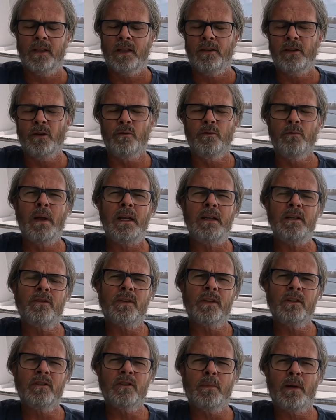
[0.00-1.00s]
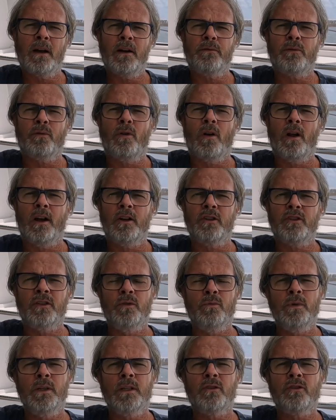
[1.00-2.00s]
There were many things about Farage
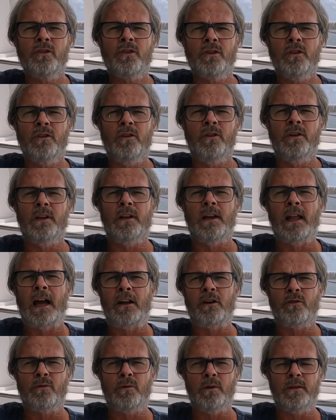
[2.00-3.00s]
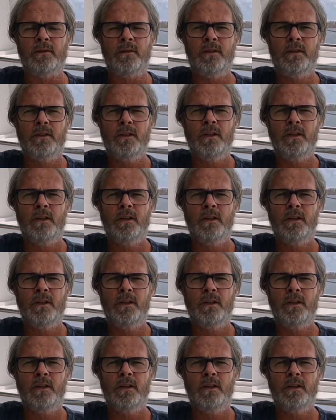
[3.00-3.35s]
that we considered inadequate.